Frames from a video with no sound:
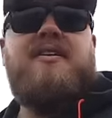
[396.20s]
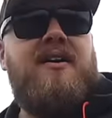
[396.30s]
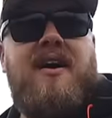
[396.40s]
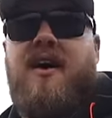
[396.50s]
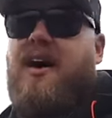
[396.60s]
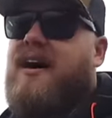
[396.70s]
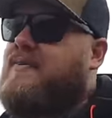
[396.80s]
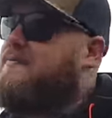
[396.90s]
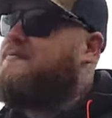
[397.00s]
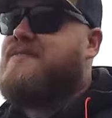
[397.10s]

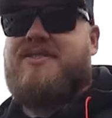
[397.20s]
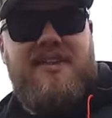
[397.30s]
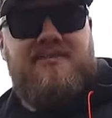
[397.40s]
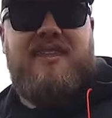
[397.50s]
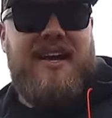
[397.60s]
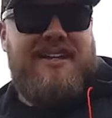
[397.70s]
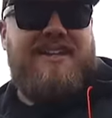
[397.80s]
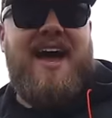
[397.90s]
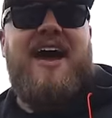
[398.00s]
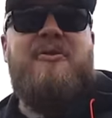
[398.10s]
stuff like
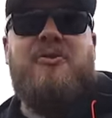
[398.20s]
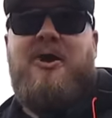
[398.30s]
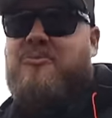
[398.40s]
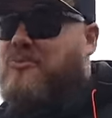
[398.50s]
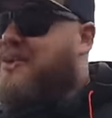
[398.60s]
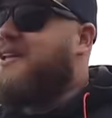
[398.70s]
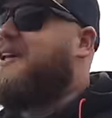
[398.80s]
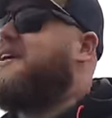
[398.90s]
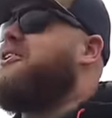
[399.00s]
that where I'm really,